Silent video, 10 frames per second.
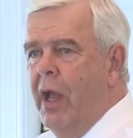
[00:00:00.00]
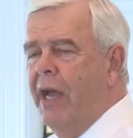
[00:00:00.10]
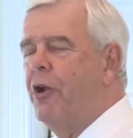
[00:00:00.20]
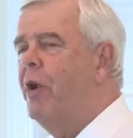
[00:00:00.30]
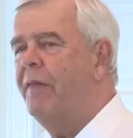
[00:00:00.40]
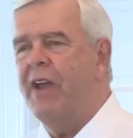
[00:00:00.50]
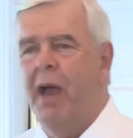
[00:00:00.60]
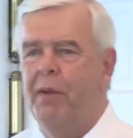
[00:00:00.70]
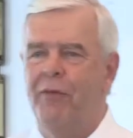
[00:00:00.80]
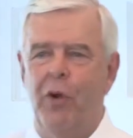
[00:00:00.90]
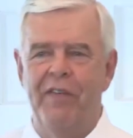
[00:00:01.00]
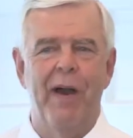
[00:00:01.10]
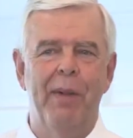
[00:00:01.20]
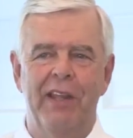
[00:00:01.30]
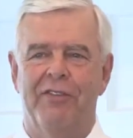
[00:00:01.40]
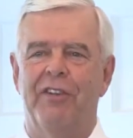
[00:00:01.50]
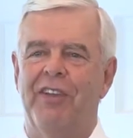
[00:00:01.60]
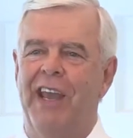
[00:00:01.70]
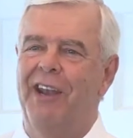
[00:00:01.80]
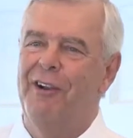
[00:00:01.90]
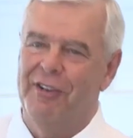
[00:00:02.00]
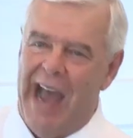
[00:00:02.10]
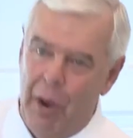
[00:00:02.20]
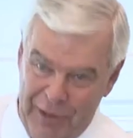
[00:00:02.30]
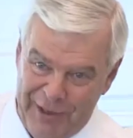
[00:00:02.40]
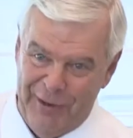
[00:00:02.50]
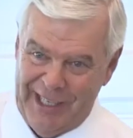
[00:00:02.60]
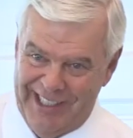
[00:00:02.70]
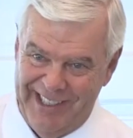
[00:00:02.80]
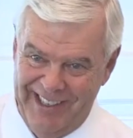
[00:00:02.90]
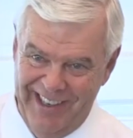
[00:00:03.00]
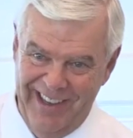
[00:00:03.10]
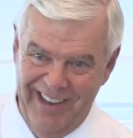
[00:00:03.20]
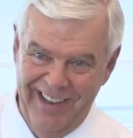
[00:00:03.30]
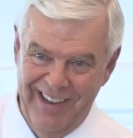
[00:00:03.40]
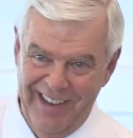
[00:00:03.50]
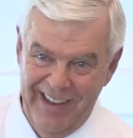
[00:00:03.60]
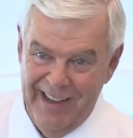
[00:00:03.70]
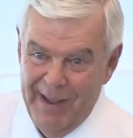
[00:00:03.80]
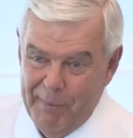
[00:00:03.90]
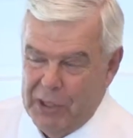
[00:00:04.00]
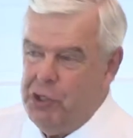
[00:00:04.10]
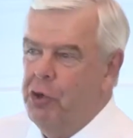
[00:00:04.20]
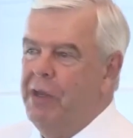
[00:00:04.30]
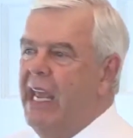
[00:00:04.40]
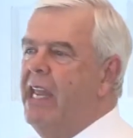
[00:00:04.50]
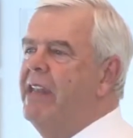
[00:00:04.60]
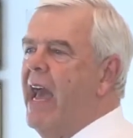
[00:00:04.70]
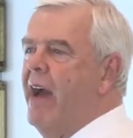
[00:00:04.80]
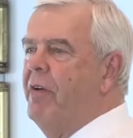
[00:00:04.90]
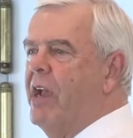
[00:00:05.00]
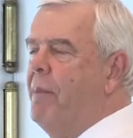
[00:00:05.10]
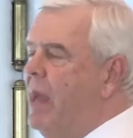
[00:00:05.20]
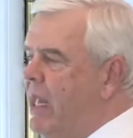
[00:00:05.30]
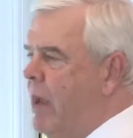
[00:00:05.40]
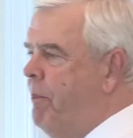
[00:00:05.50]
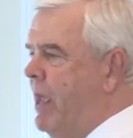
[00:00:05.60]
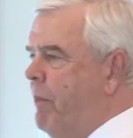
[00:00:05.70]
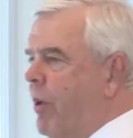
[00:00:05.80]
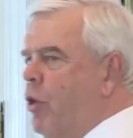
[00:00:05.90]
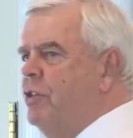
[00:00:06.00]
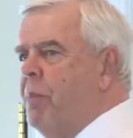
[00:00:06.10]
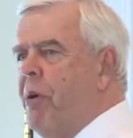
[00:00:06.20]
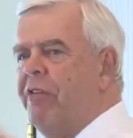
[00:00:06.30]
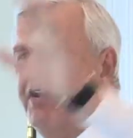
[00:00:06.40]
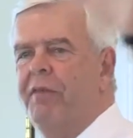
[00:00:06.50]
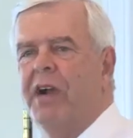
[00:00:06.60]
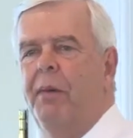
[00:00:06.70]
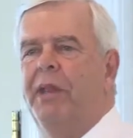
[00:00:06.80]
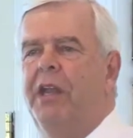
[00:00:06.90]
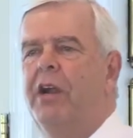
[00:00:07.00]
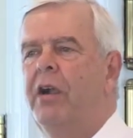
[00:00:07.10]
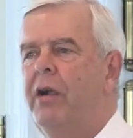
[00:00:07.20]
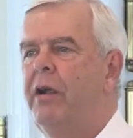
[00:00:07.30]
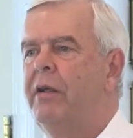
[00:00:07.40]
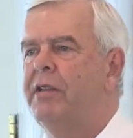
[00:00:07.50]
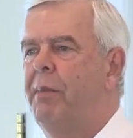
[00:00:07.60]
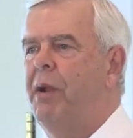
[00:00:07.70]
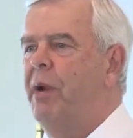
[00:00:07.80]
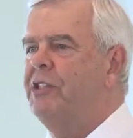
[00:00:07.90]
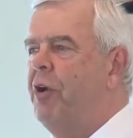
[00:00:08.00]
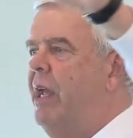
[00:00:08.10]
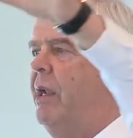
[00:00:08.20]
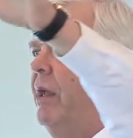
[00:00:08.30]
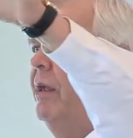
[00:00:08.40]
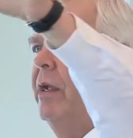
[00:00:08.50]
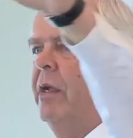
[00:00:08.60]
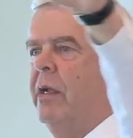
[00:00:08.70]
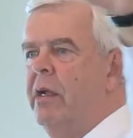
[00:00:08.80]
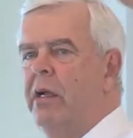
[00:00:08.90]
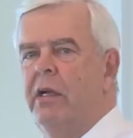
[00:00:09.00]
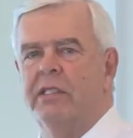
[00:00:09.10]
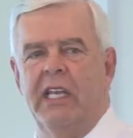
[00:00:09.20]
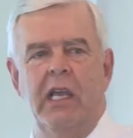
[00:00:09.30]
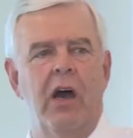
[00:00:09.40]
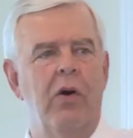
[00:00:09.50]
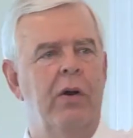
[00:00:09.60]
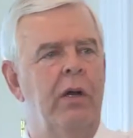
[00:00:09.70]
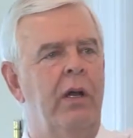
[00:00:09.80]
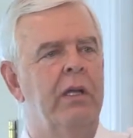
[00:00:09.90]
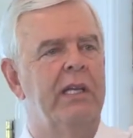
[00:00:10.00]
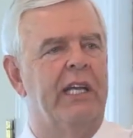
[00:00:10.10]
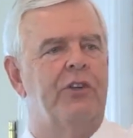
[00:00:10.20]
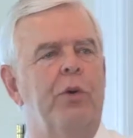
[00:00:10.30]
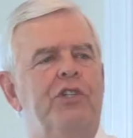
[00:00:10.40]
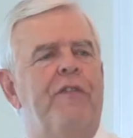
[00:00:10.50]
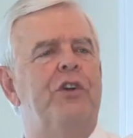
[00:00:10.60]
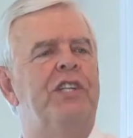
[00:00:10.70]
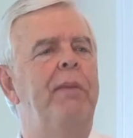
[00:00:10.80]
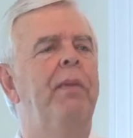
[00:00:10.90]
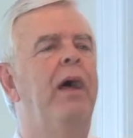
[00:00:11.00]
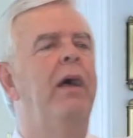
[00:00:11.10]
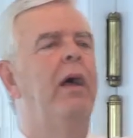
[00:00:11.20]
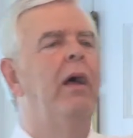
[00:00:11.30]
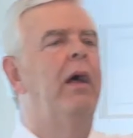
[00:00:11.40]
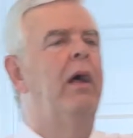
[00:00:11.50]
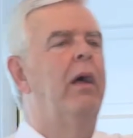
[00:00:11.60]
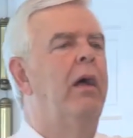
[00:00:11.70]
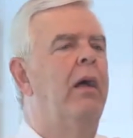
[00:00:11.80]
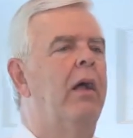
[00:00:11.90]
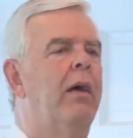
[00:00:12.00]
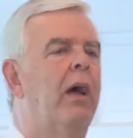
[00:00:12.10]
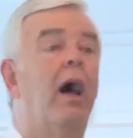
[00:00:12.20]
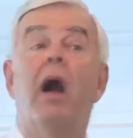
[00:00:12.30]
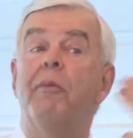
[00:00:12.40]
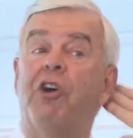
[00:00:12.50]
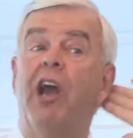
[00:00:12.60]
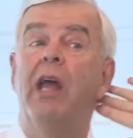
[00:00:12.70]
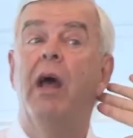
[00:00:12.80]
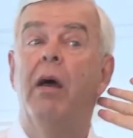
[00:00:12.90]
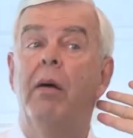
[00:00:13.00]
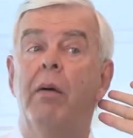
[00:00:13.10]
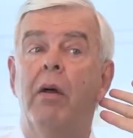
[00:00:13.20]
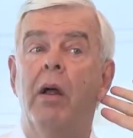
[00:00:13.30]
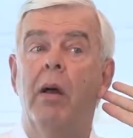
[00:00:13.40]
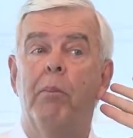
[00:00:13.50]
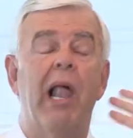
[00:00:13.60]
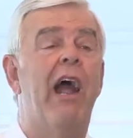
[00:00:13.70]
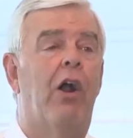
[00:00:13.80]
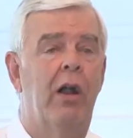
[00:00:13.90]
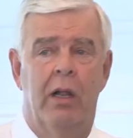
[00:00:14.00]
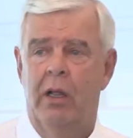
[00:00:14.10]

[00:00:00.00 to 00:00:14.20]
I don't have time in 45 minutes to say, and here's how you do it. But you need to have a committee of people. Who's the president of a company in here? Somebody raise their hand. CEO? Yes, sir. What's your first name? Blair. I'm sorry? Blair. Blair.